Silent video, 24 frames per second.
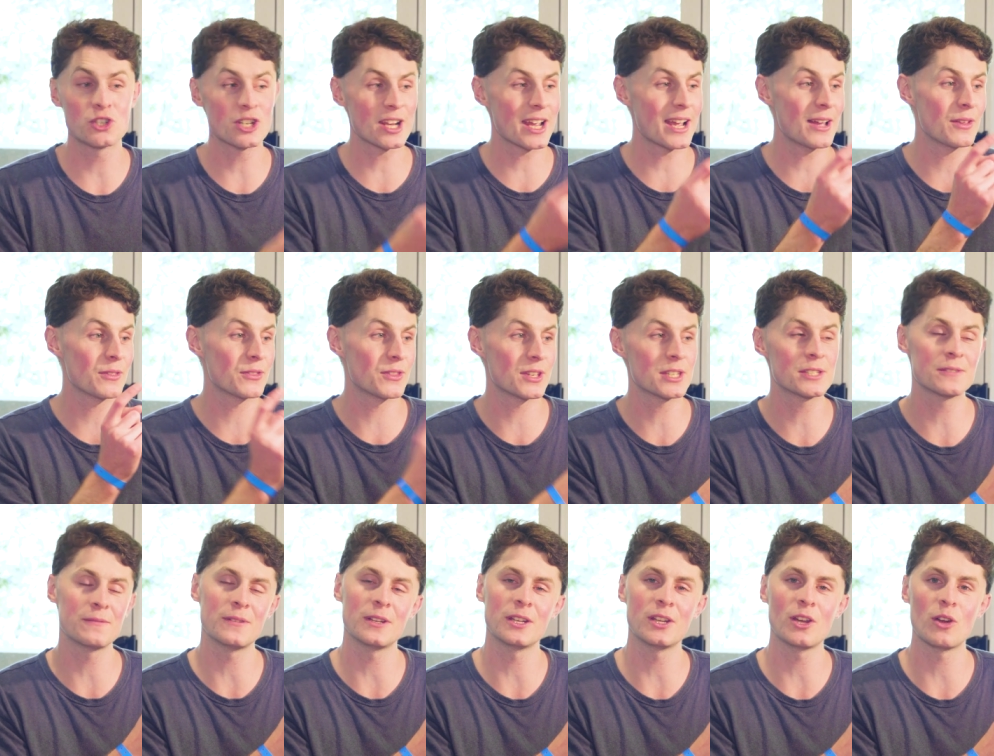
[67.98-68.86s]
you check out
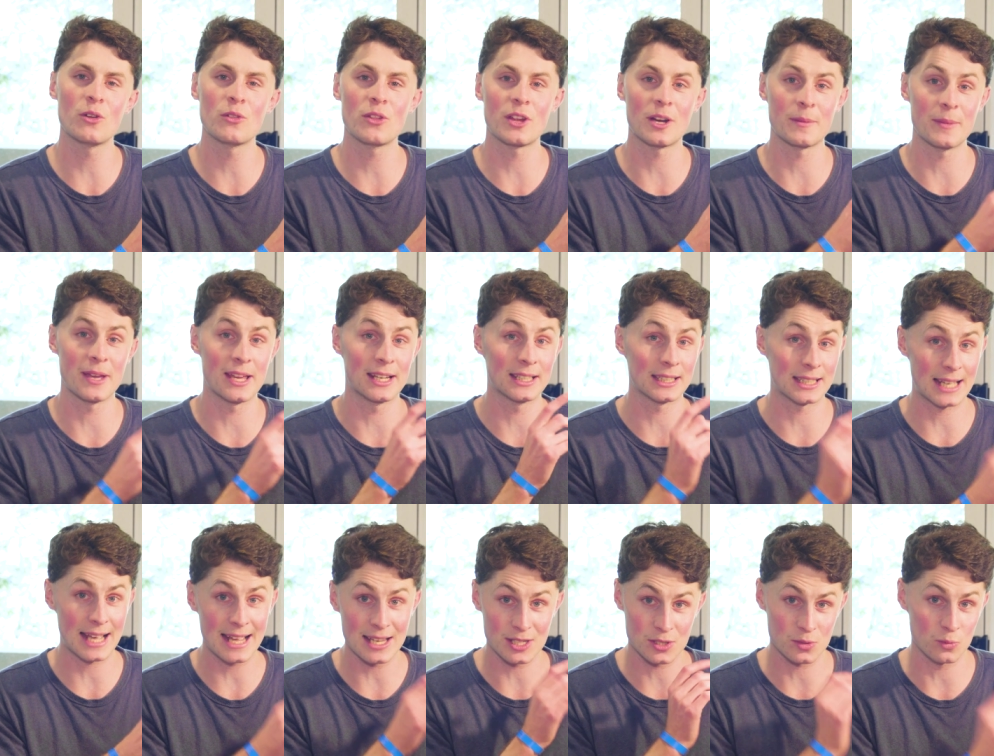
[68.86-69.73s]
this video that I made
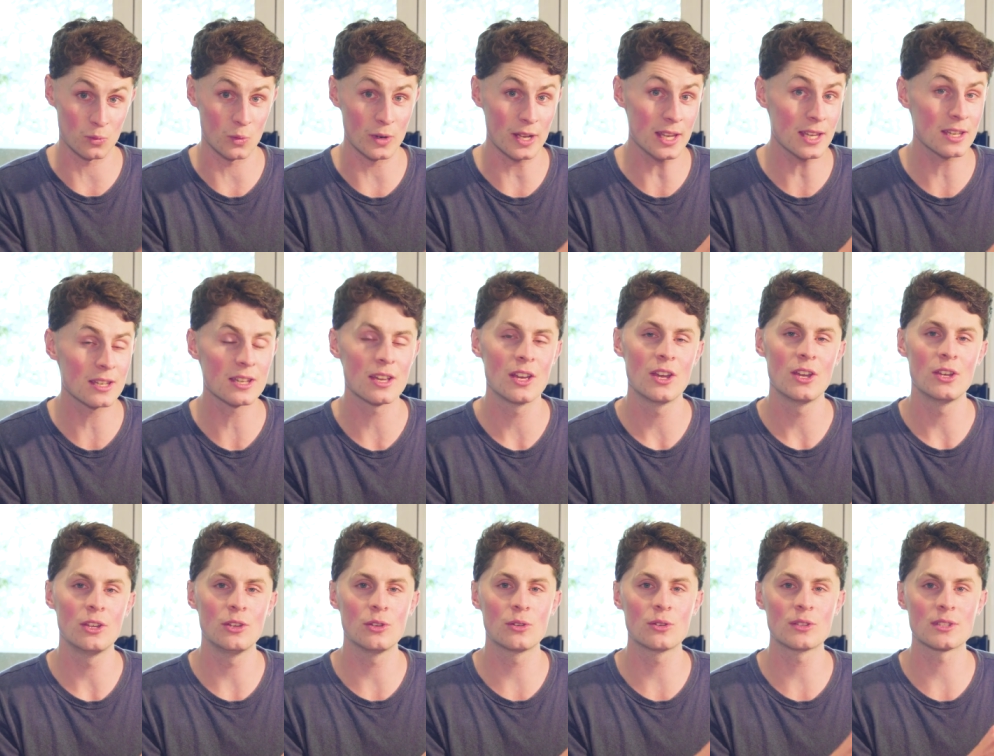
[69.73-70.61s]
last week,
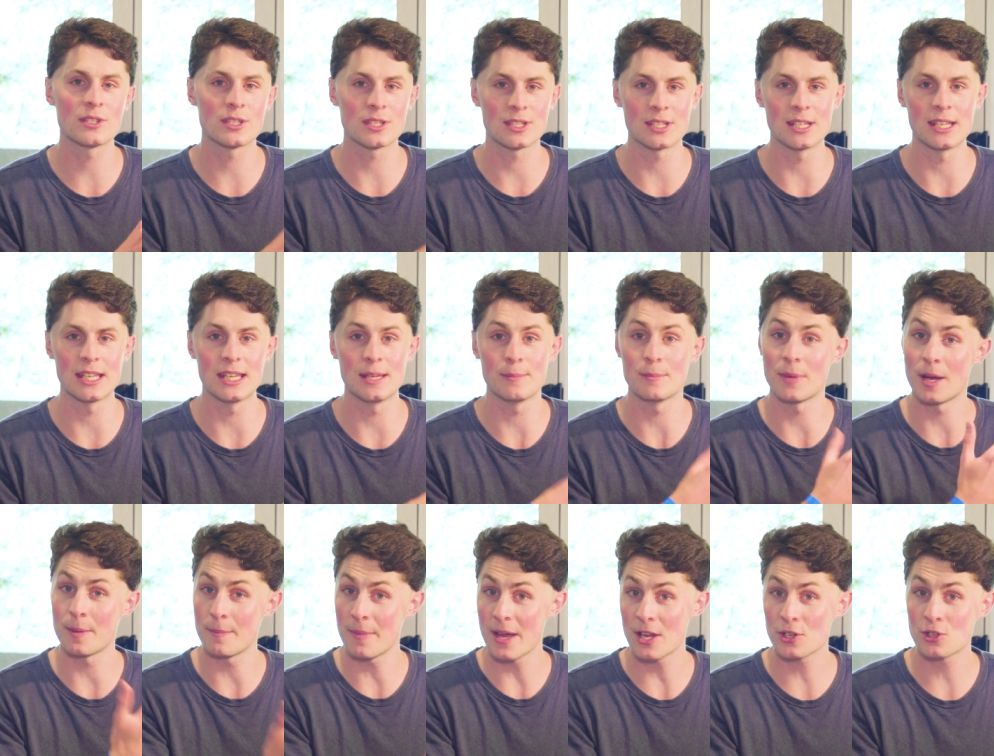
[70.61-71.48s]
you can see
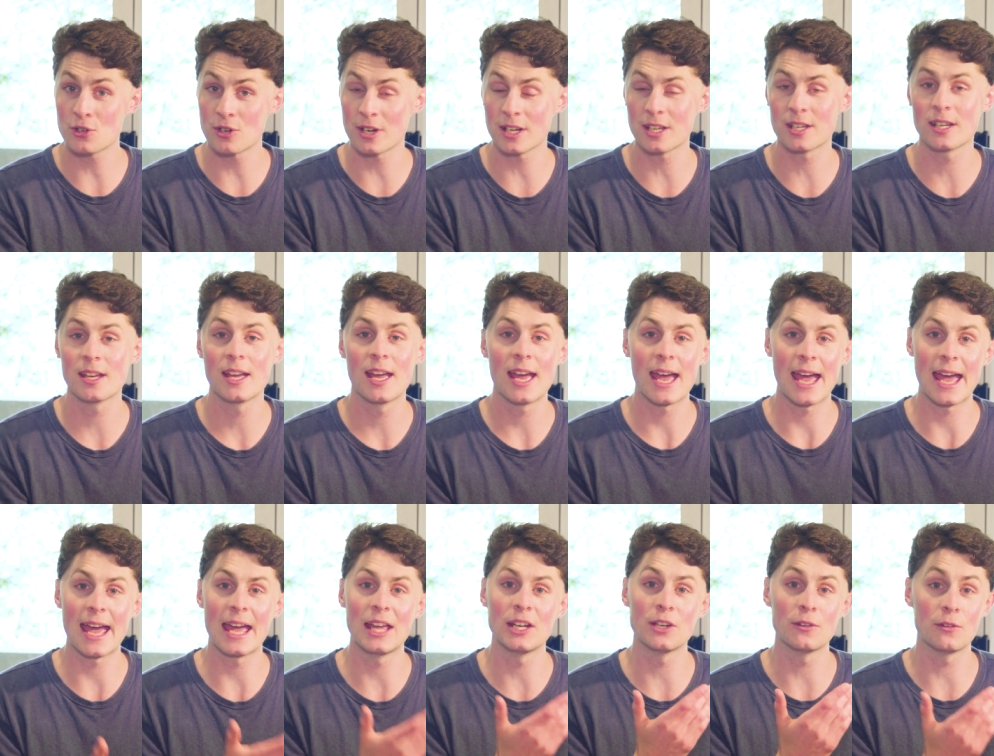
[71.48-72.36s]
my metric
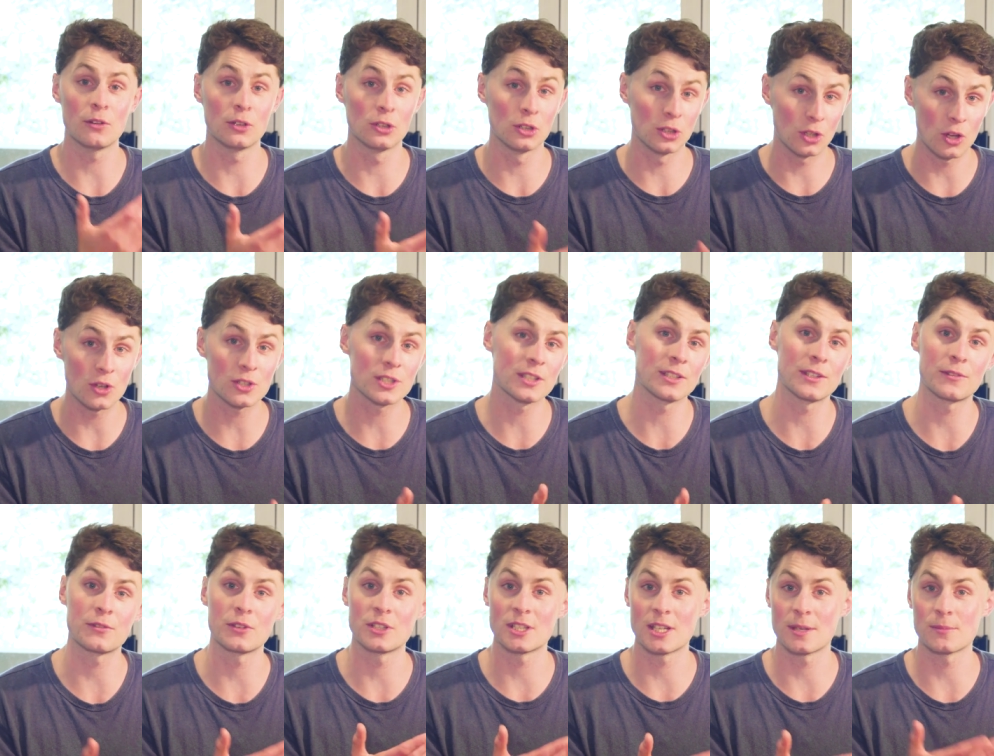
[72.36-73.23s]
and lots of
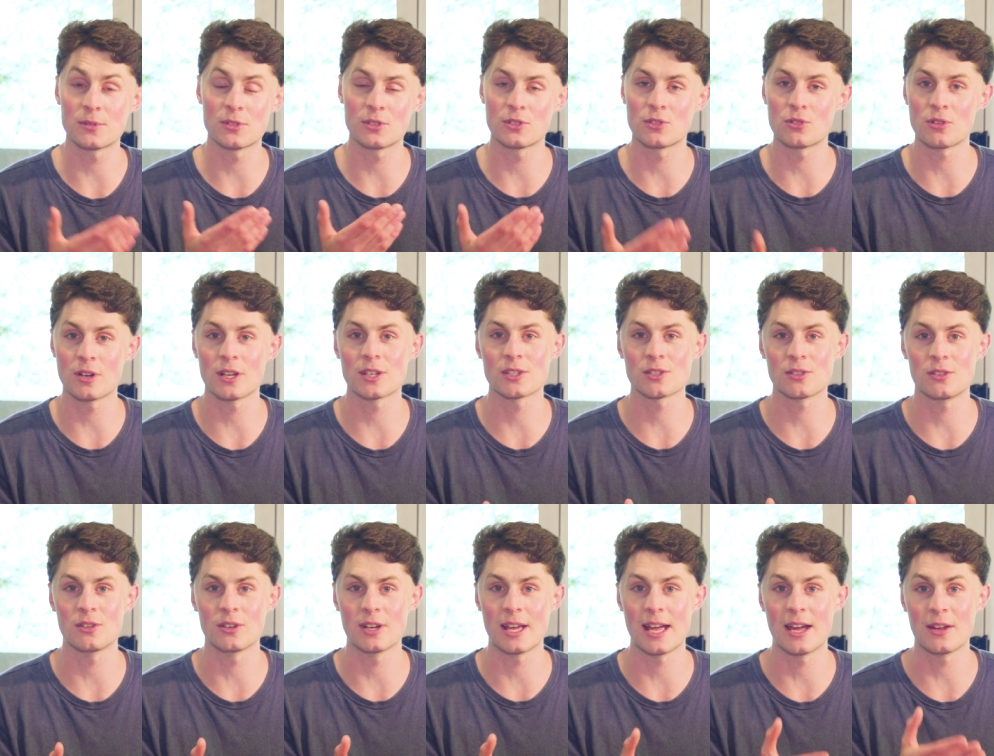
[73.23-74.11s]
different tips and
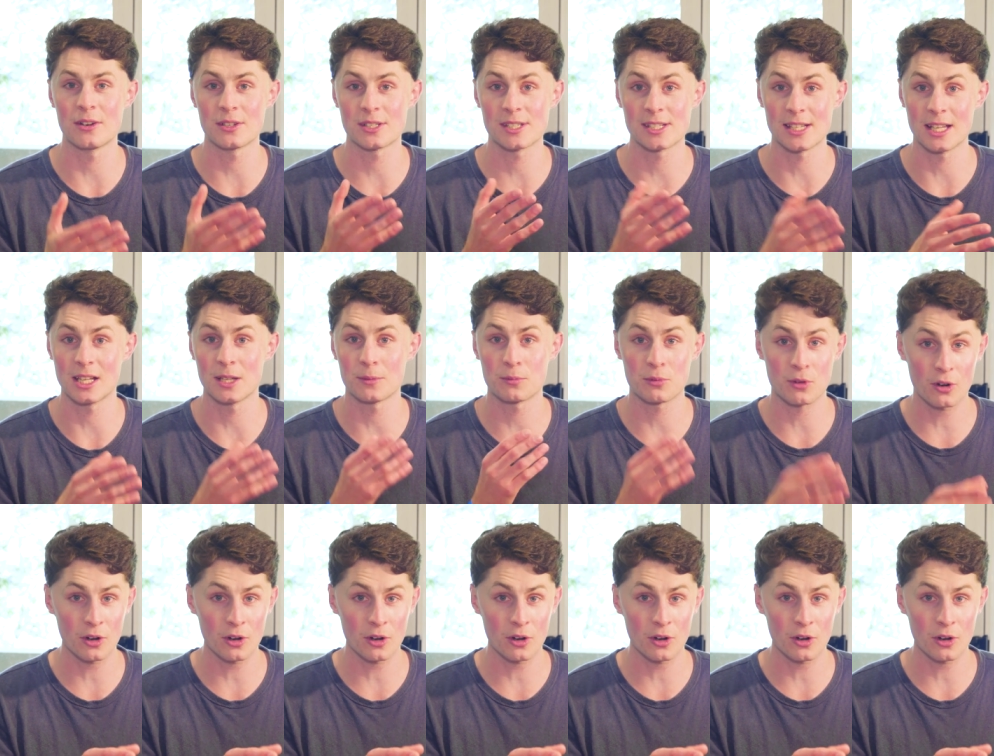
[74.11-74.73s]
tricks on how to sell a